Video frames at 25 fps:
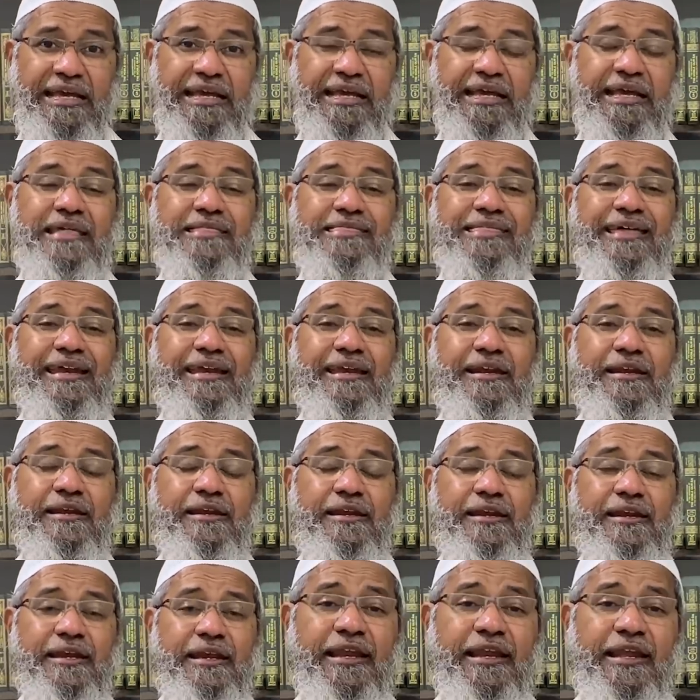He said,
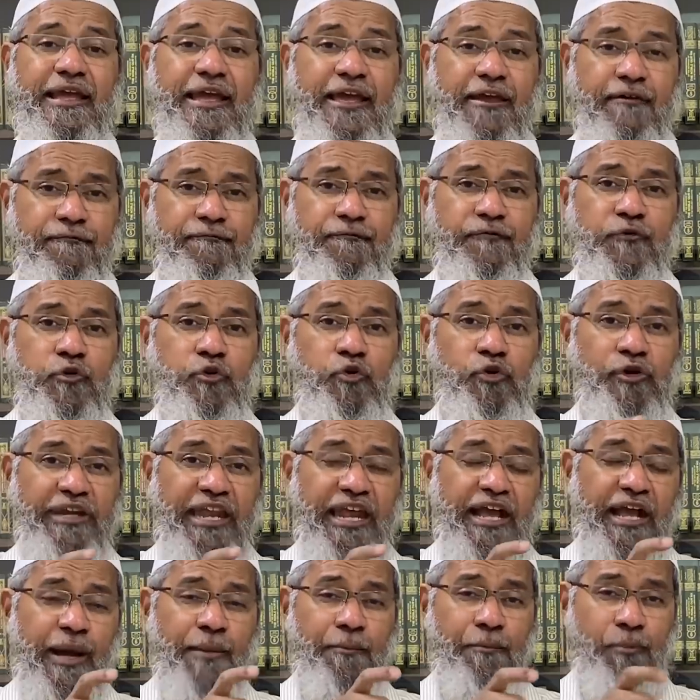if you
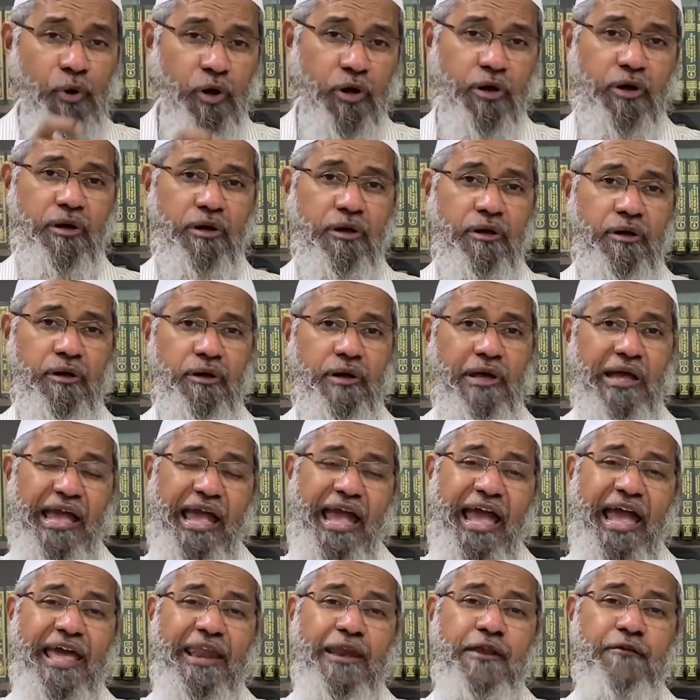take a book
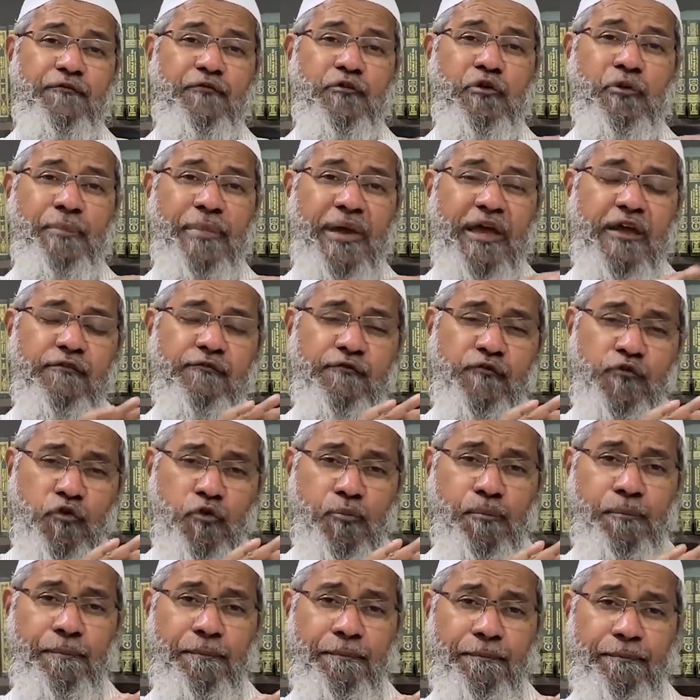and if you make
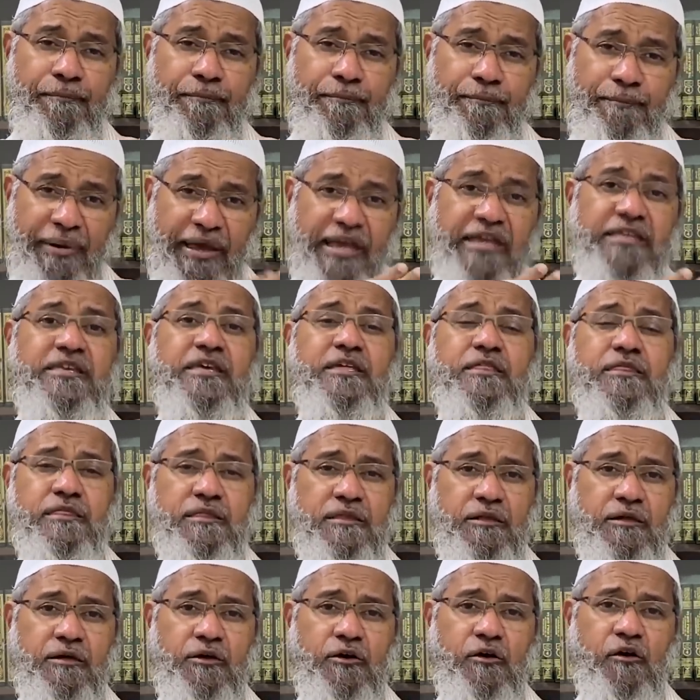few pages
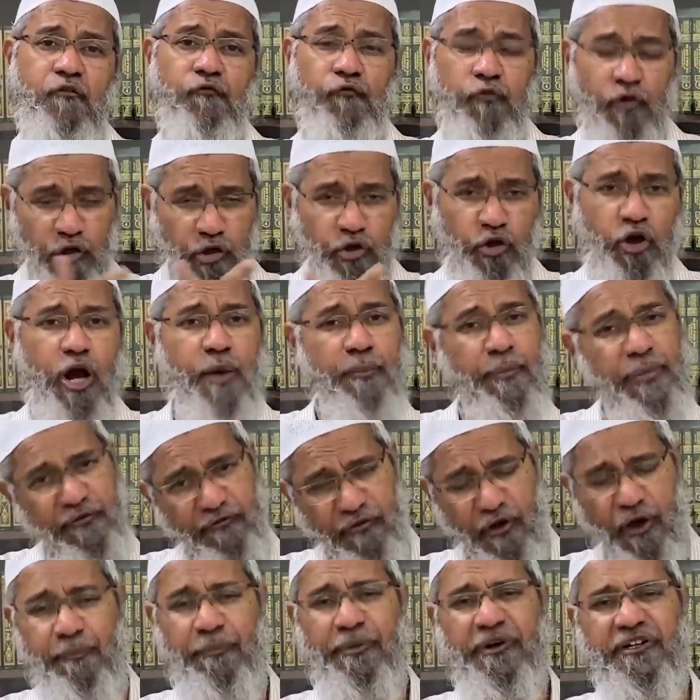photocopy
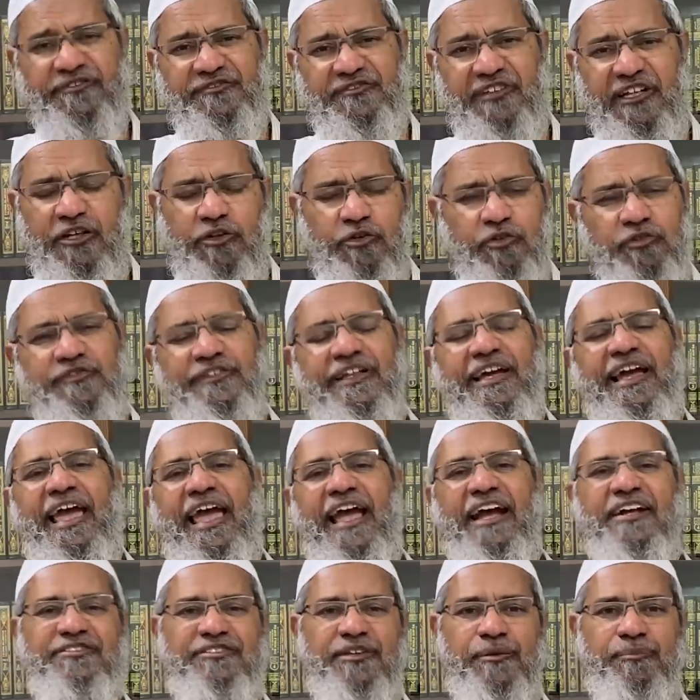for your personal use,
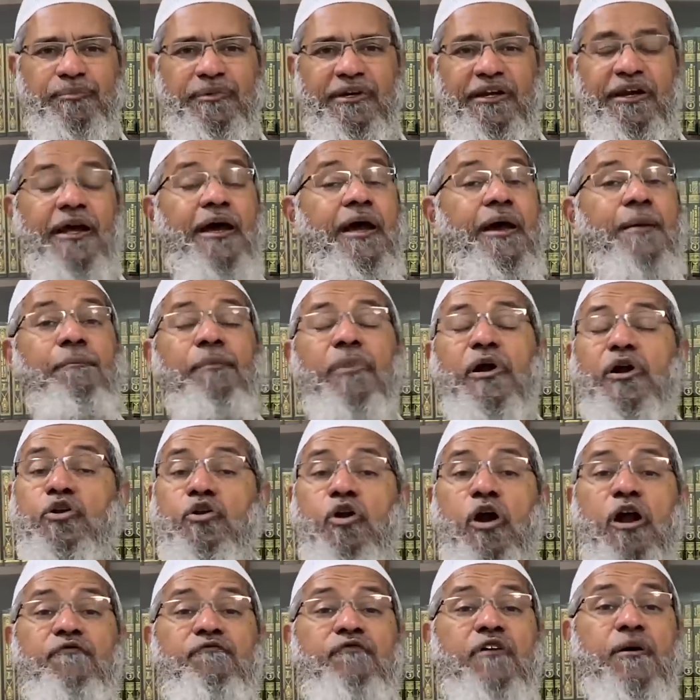accept it, but
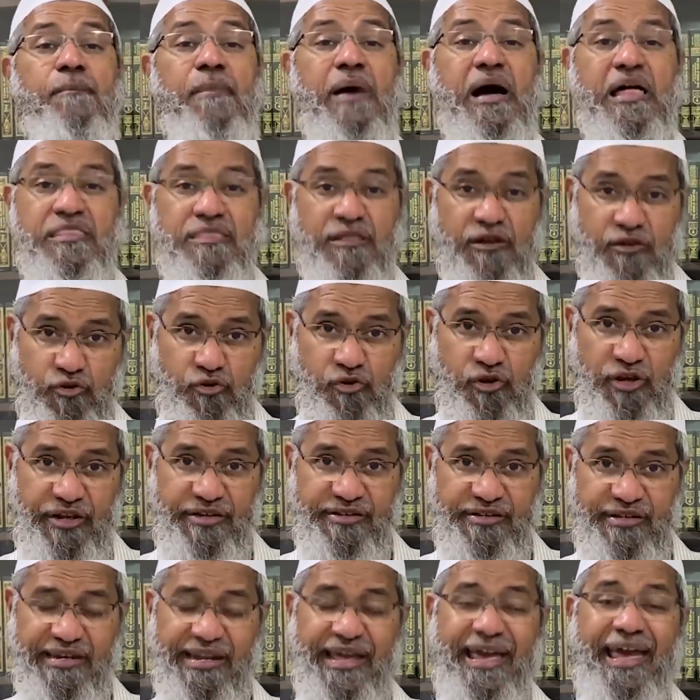not for mass
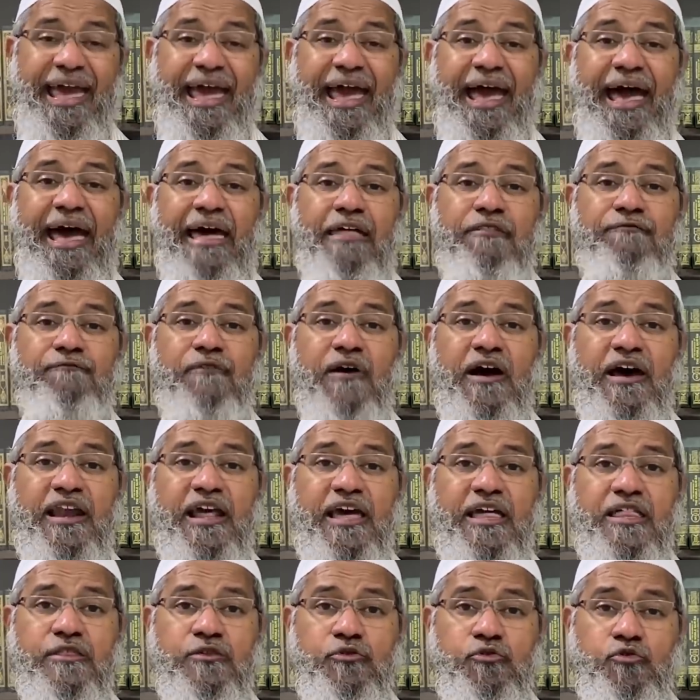circulation. As far
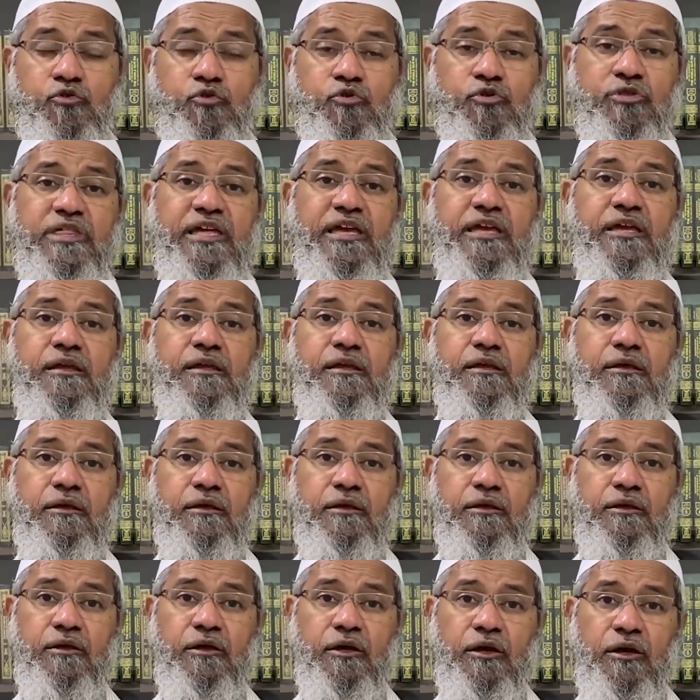as using
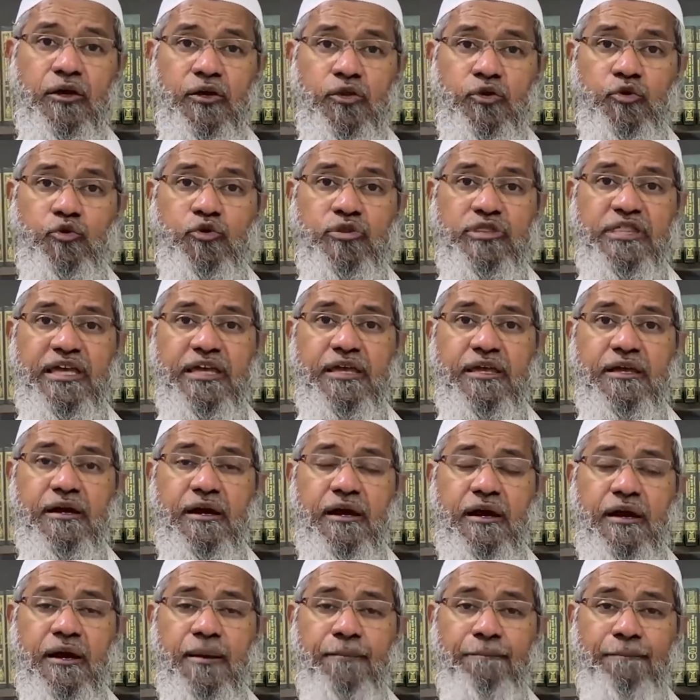
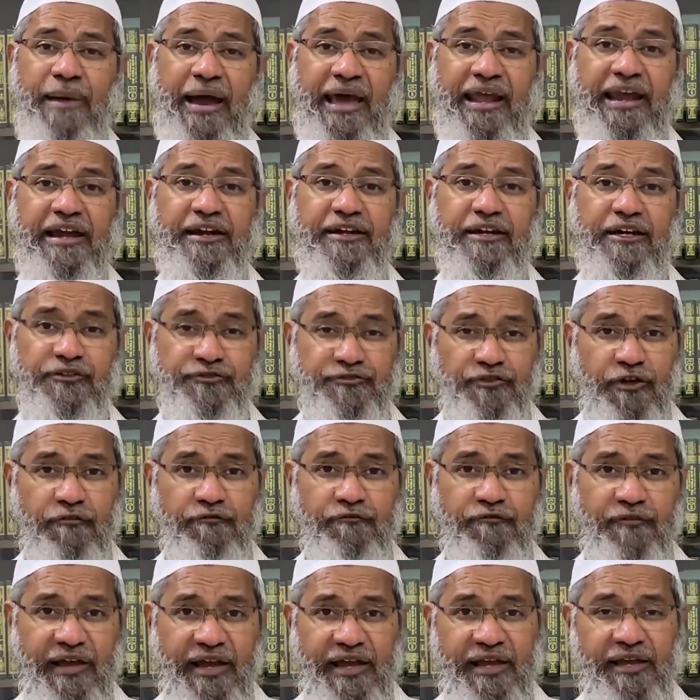pirated
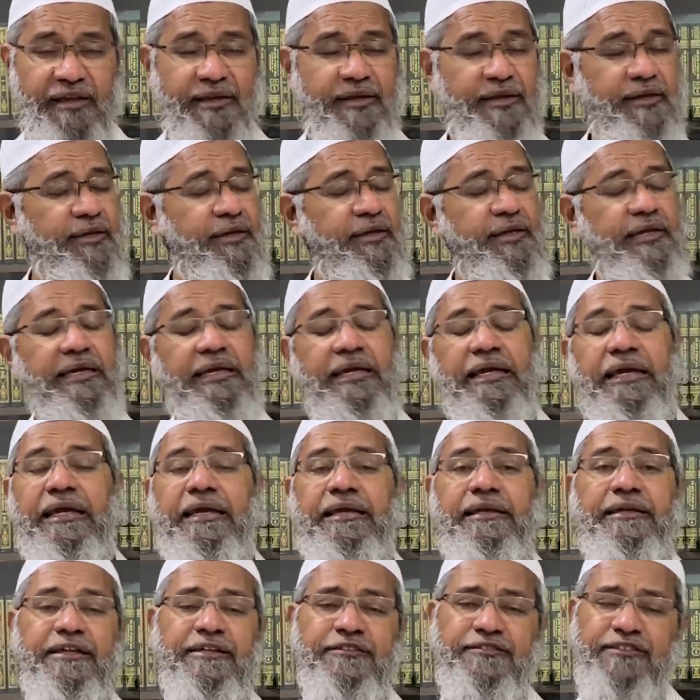software,
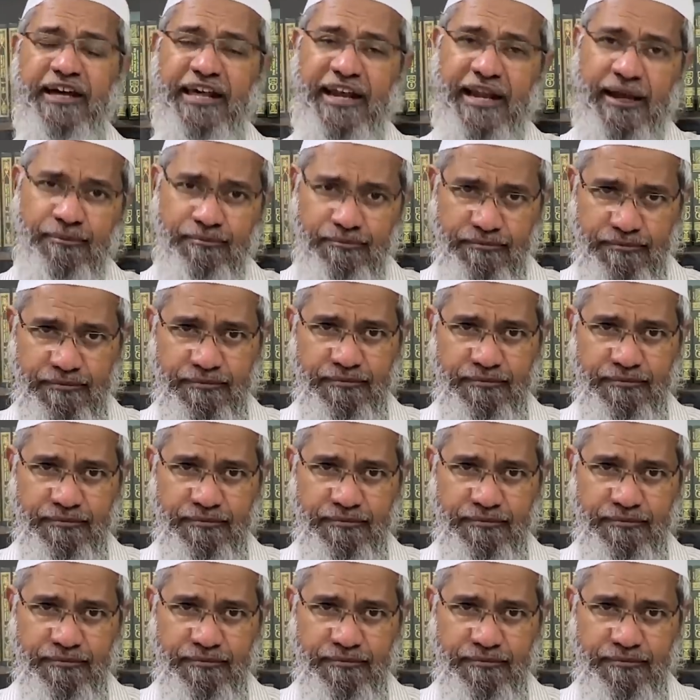it is haram.